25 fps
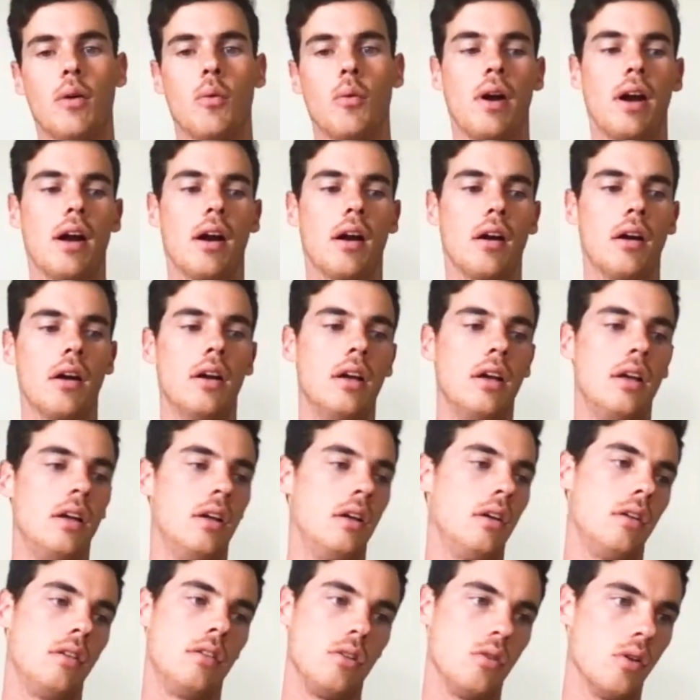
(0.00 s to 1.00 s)
Where
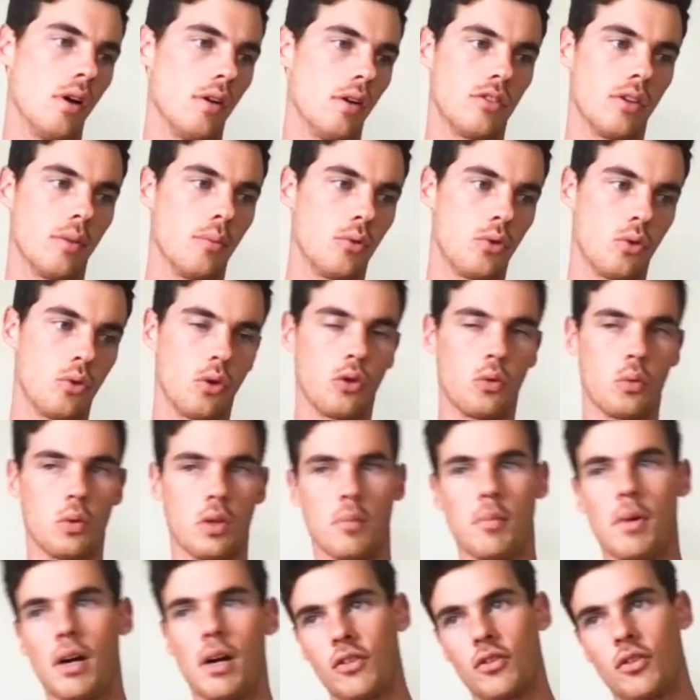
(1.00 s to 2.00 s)
you have some stories where the
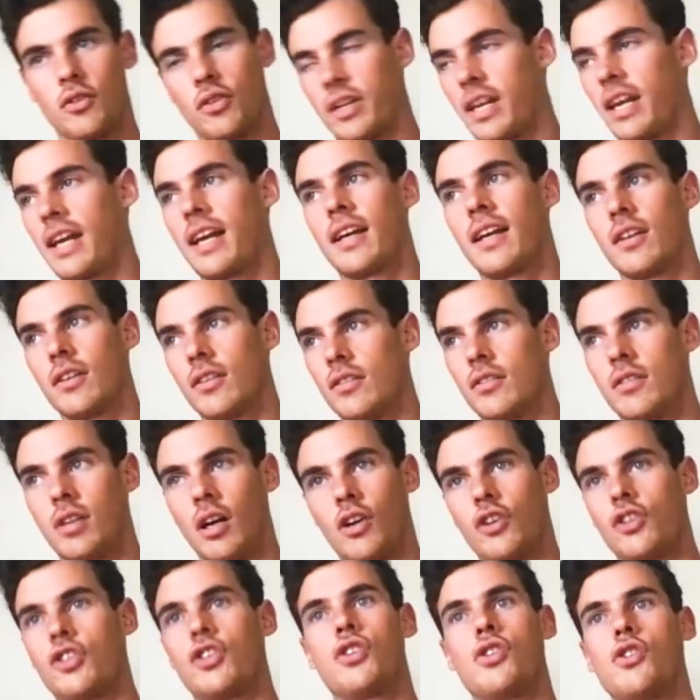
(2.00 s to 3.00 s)
monster can't
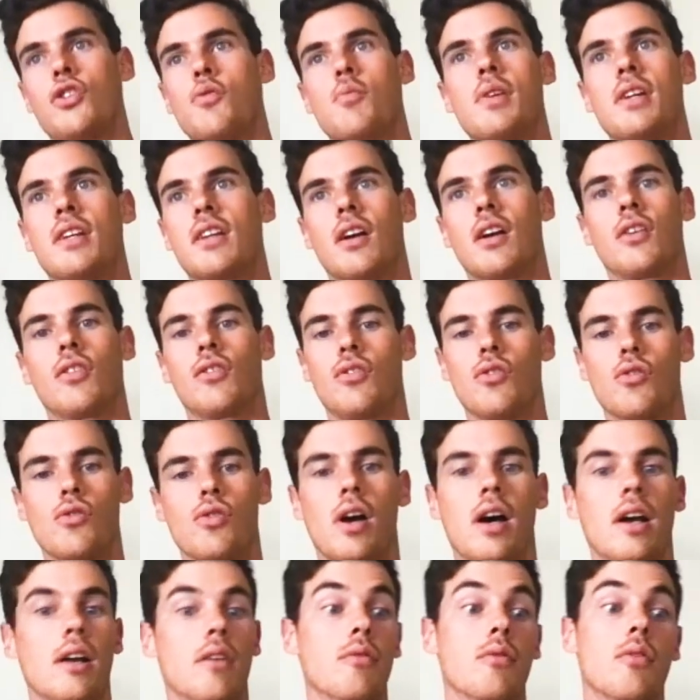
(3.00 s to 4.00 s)
touch you because you're
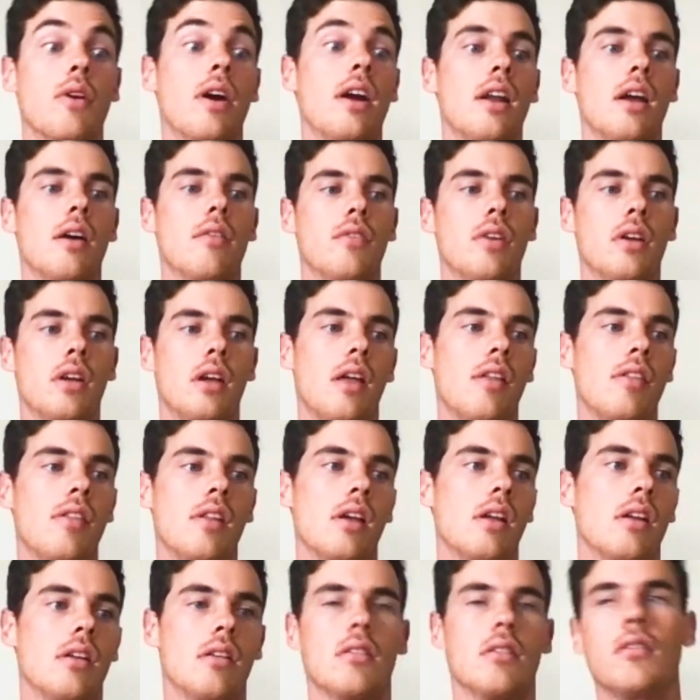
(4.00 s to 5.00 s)
not afraid of it. And
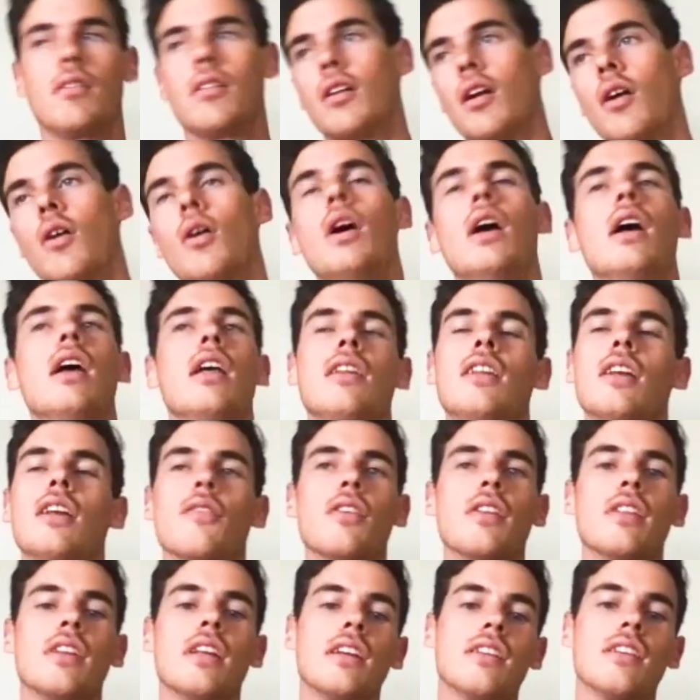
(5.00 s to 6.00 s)
then,
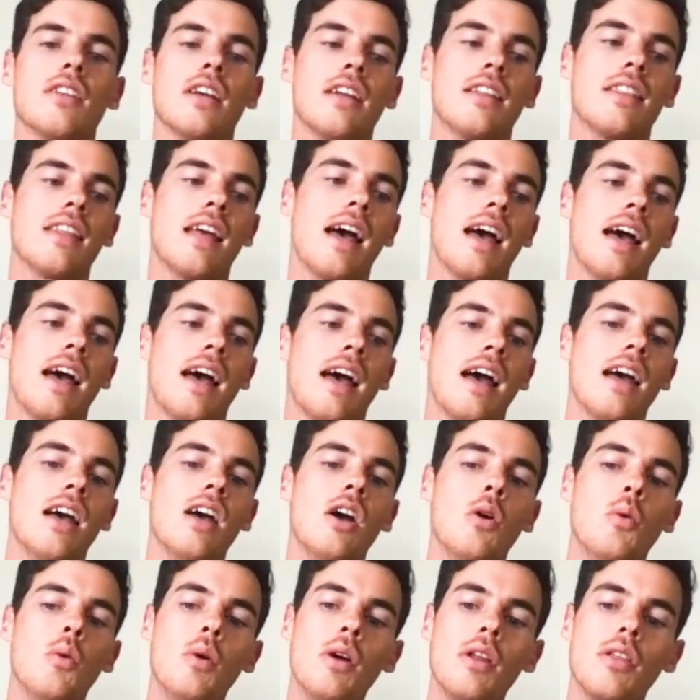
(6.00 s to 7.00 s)
different things like
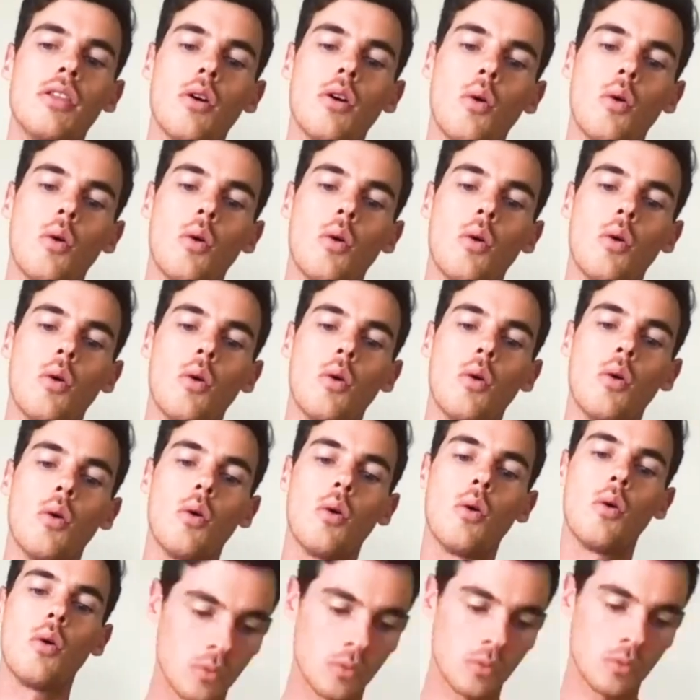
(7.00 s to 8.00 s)
that. With
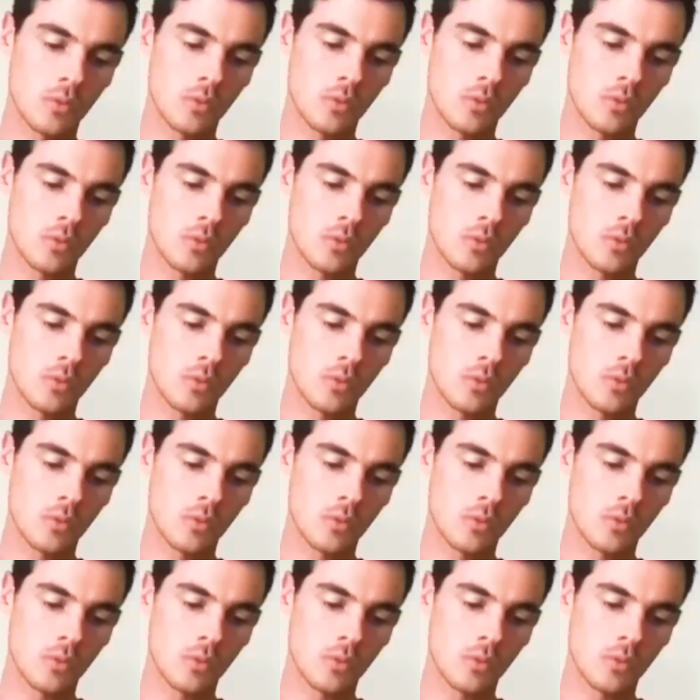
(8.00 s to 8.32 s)
horror, I